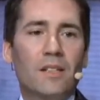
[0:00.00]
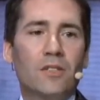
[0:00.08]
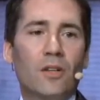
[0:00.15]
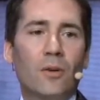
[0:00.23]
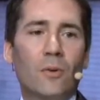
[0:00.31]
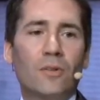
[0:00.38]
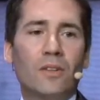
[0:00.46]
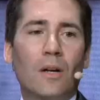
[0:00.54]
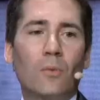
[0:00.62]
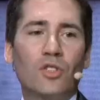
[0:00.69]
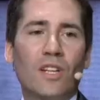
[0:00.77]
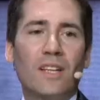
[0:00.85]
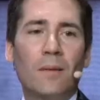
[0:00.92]
So there
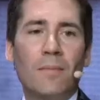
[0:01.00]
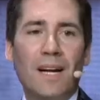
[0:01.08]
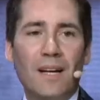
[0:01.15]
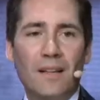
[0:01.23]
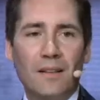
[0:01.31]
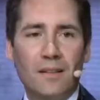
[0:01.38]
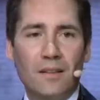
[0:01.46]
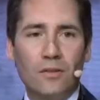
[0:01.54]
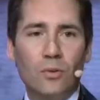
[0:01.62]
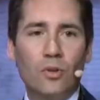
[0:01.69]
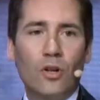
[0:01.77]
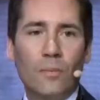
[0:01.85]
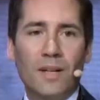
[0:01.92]
was a demand to
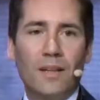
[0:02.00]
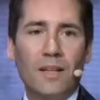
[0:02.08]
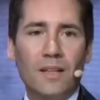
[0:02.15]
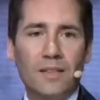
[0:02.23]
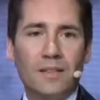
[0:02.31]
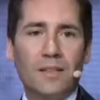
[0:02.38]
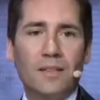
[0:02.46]
cover these